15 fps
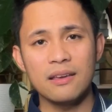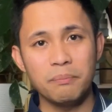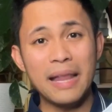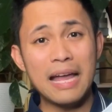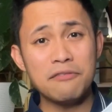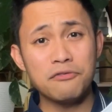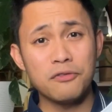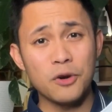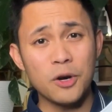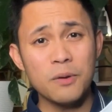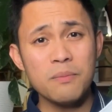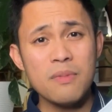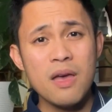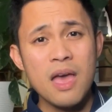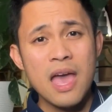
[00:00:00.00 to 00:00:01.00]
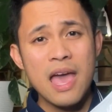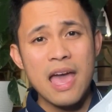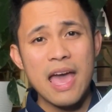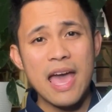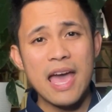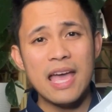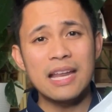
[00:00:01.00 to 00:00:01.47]
platform,
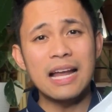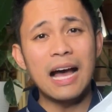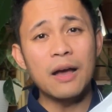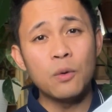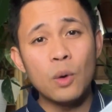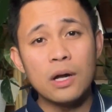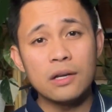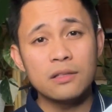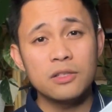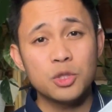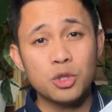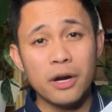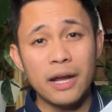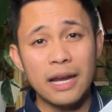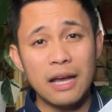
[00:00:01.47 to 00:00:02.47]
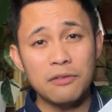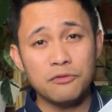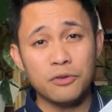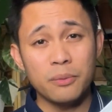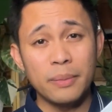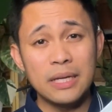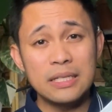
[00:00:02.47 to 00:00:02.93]
and I wanted to try it out
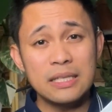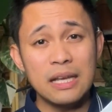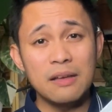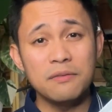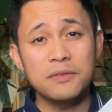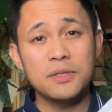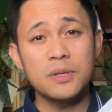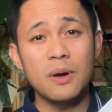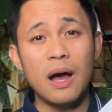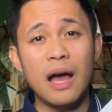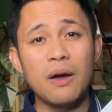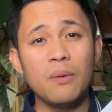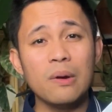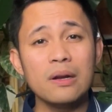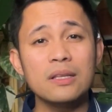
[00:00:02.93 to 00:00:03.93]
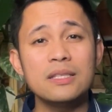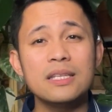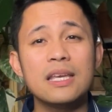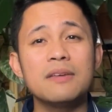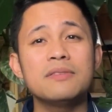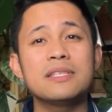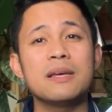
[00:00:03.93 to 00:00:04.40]
for myself. So I wanted to
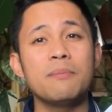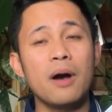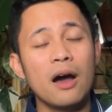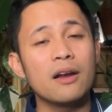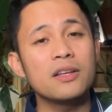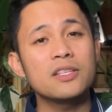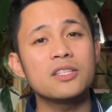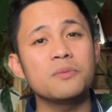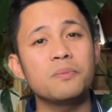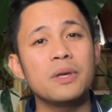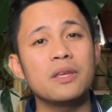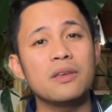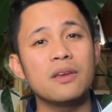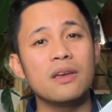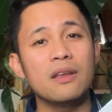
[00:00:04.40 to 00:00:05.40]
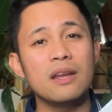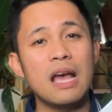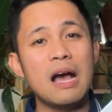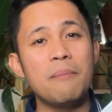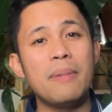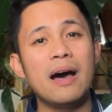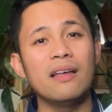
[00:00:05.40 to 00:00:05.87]
give some honest opinion
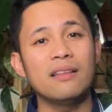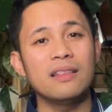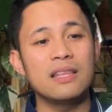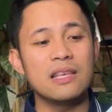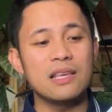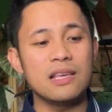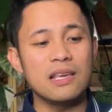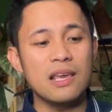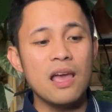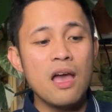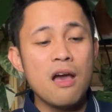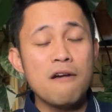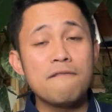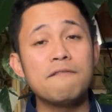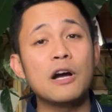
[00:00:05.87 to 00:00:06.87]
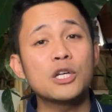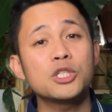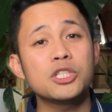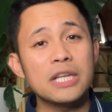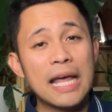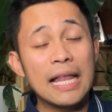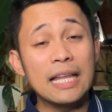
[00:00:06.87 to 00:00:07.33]
about the
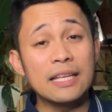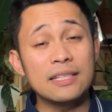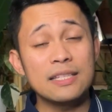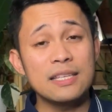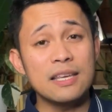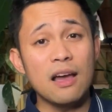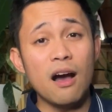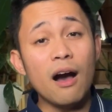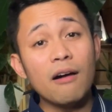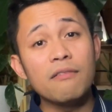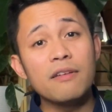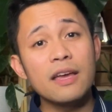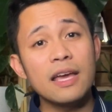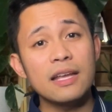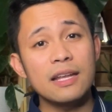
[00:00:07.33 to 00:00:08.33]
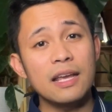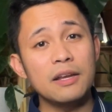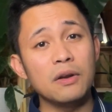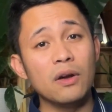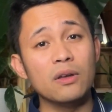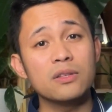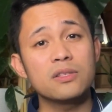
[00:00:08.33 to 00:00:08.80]
functionality of it, and
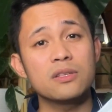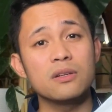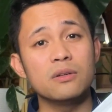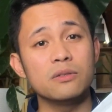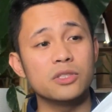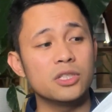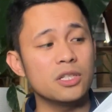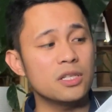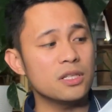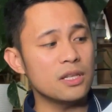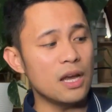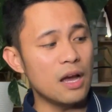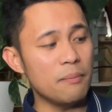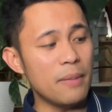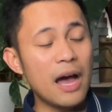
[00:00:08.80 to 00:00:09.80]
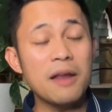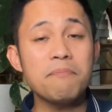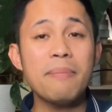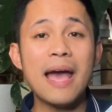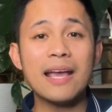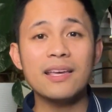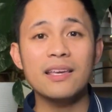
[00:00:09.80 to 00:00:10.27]
also just
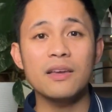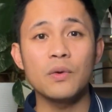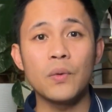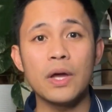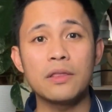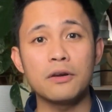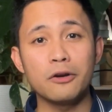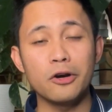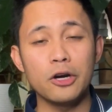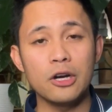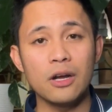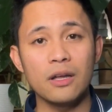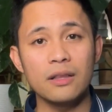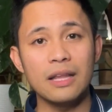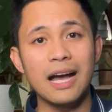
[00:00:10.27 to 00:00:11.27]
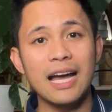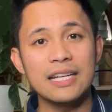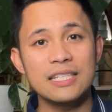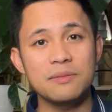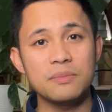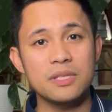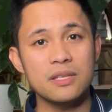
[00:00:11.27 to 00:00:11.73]
unpacking whether or not the
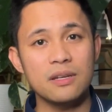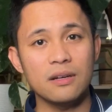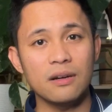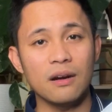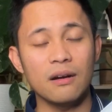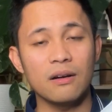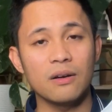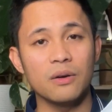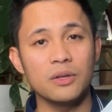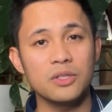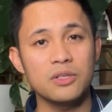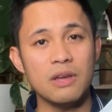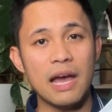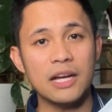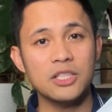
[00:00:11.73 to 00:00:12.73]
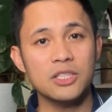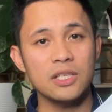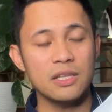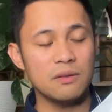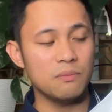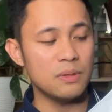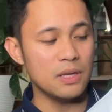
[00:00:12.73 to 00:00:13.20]
items here are going to
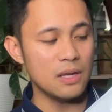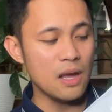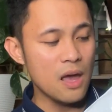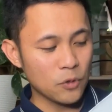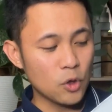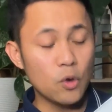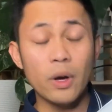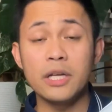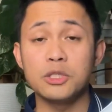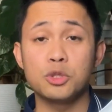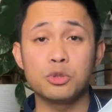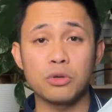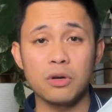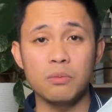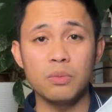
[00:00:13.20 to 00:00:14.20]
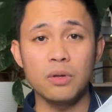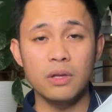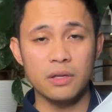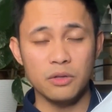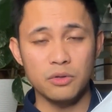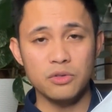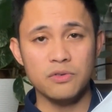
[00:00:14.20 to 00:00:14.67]
actually be quite durable
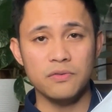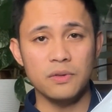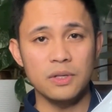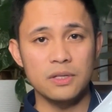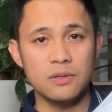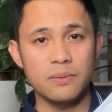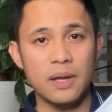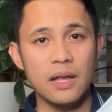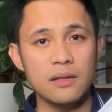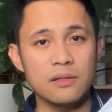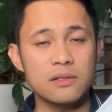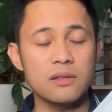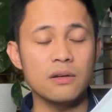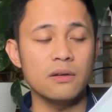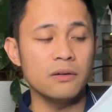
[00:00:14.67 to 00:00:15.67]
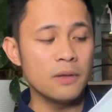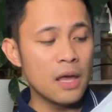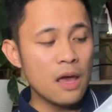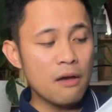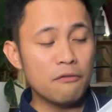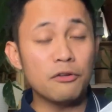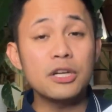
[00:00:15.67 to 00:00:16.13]
and useful as well. So
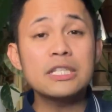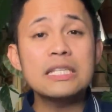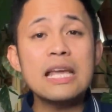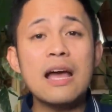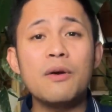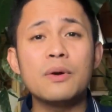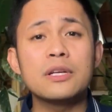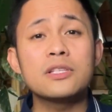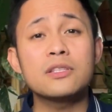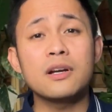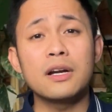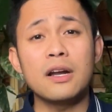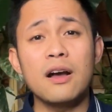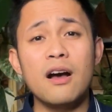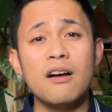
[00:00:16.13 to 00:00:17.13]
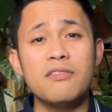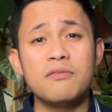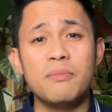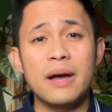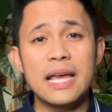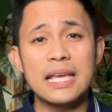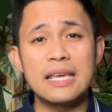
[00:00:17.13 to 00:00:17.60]
firstly, I want to start off
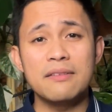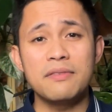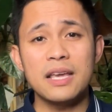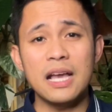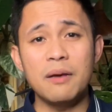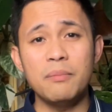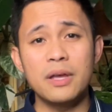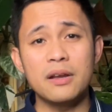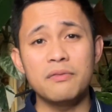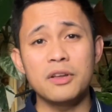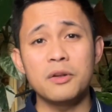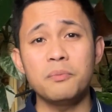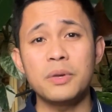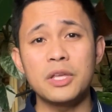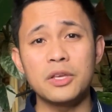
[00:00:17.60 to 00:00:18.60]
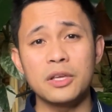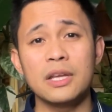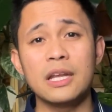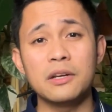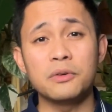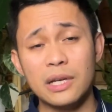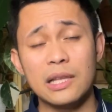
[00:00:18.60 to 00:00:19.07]
by giving a bit of an opinion
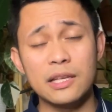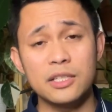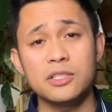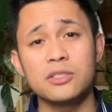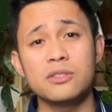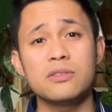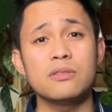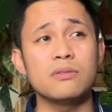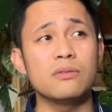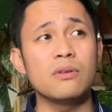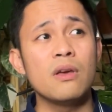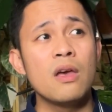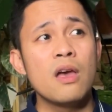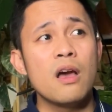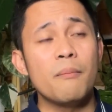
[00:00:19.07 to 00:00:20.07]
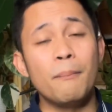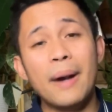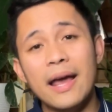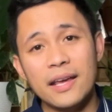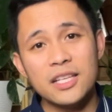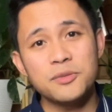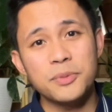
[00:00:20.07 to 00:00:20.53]
in relation to
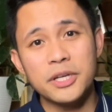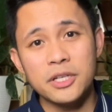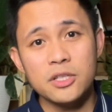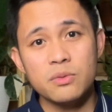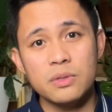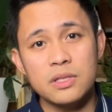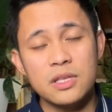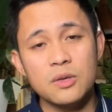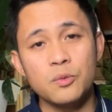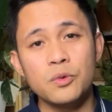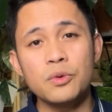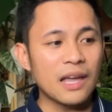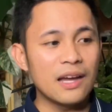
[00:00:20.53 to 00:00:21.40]
my experience with Temu.